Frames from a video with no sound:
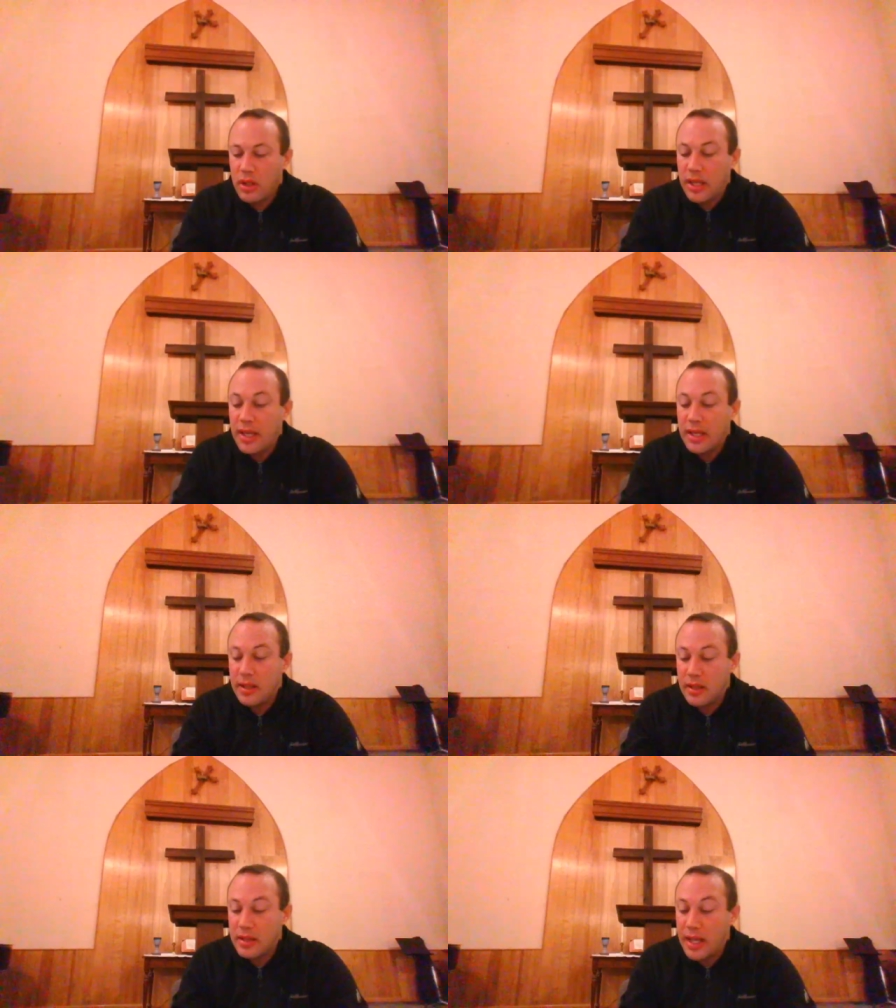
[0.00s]

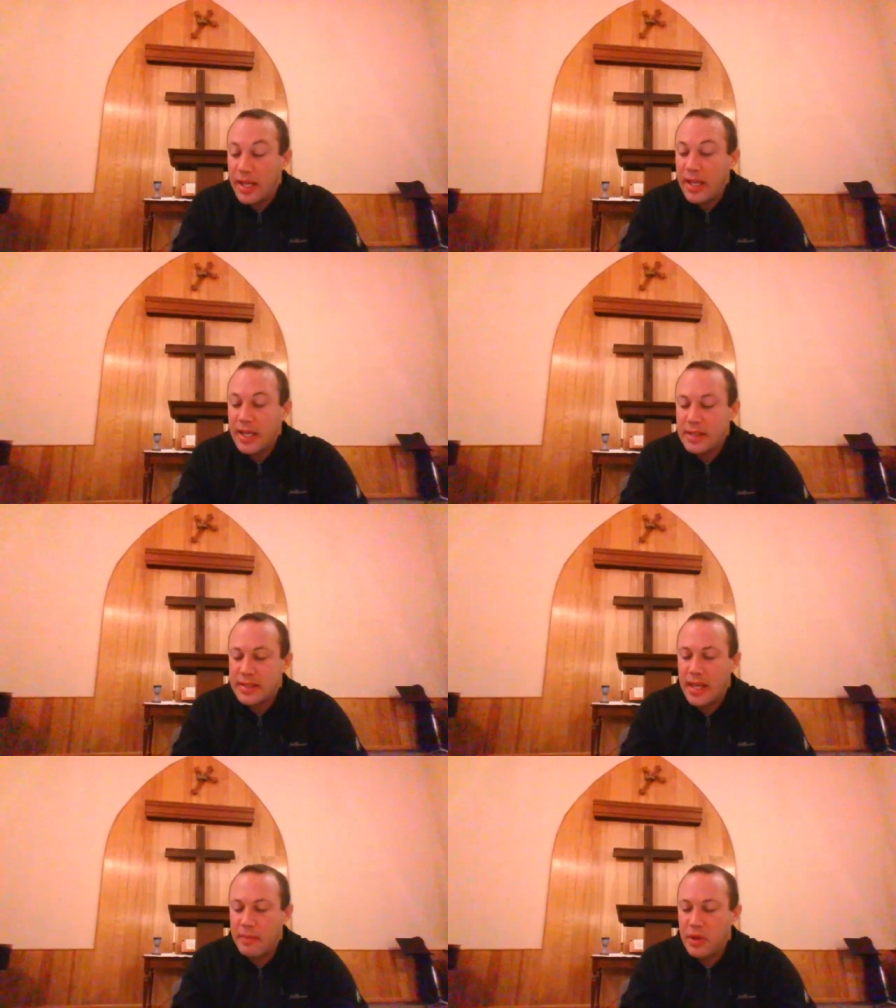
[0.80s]
he, uh, he and
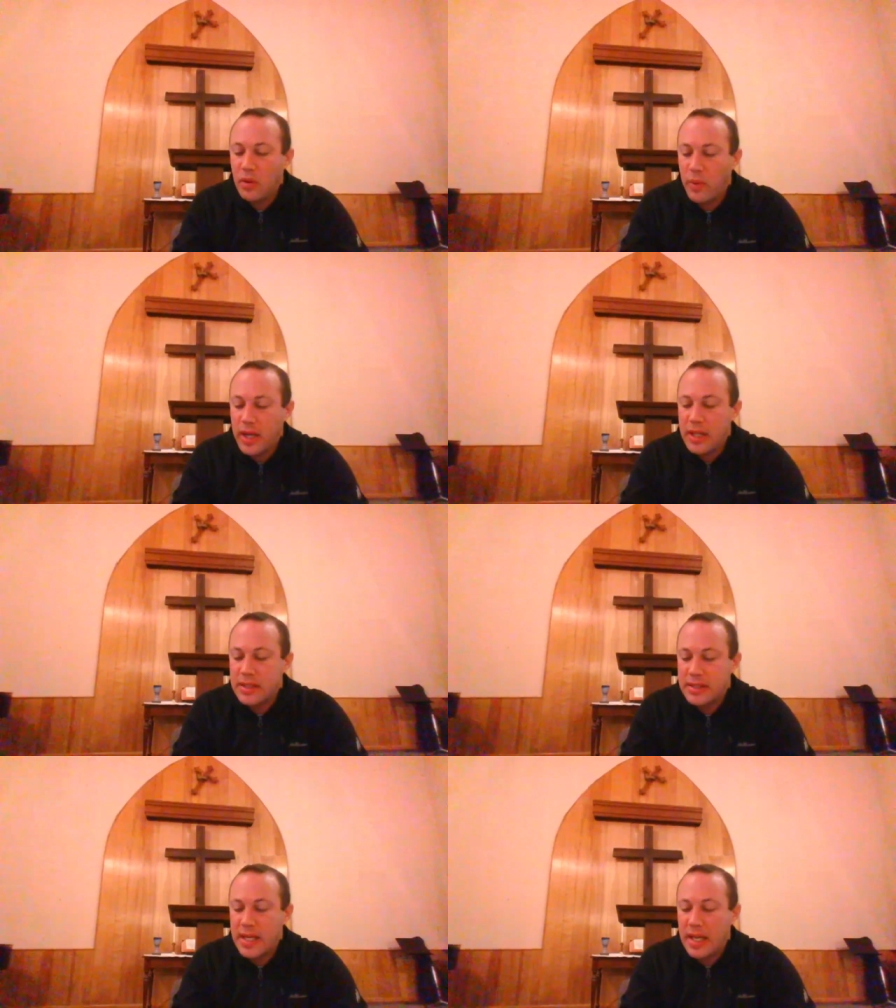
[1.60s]
Samuel went
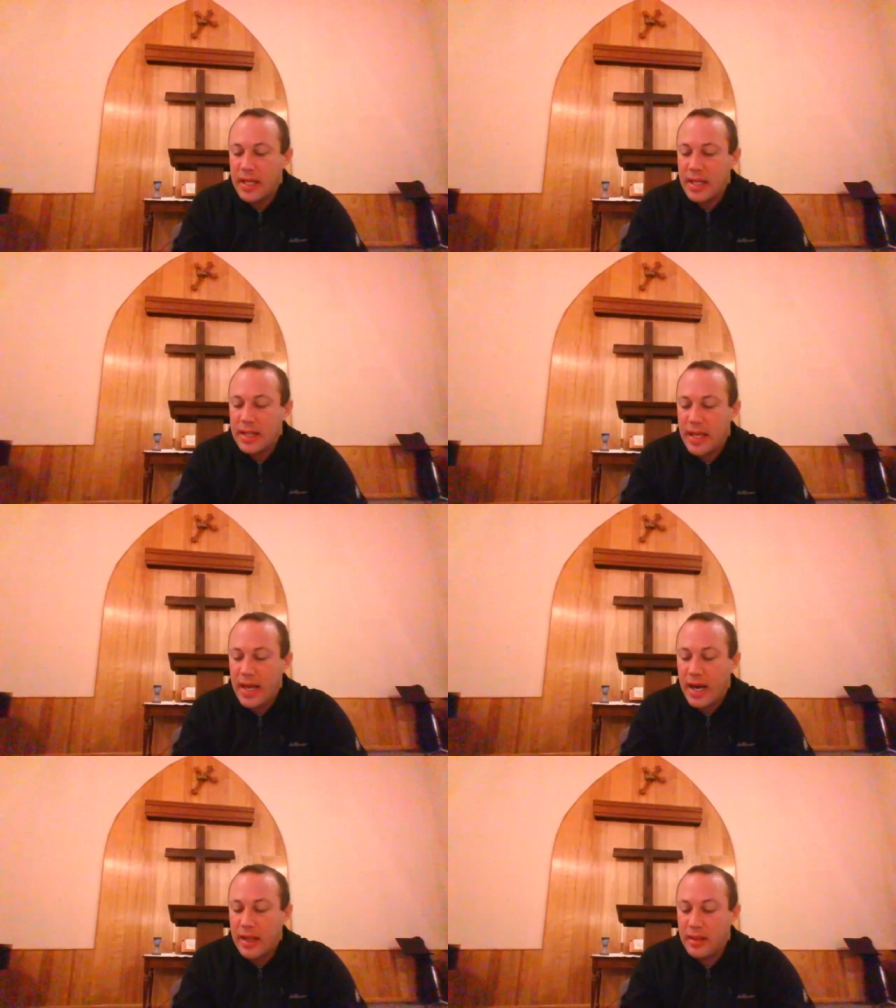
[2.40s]
and stayed in
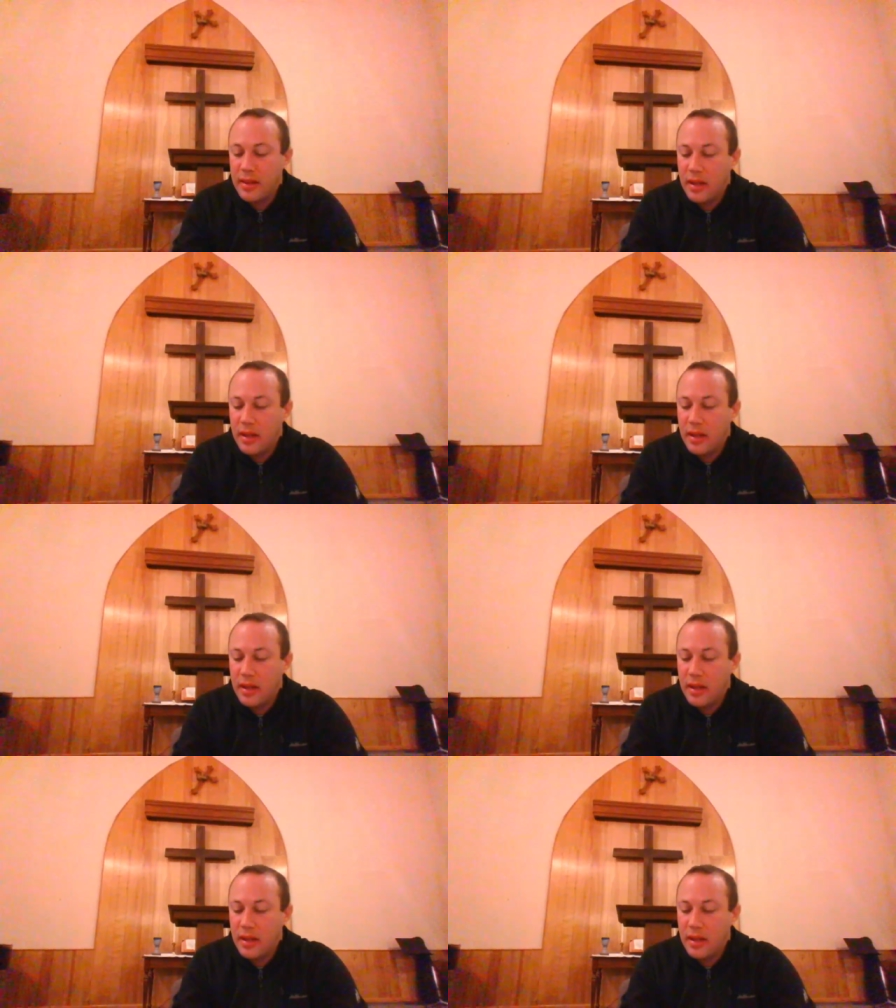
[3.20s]
Naioth.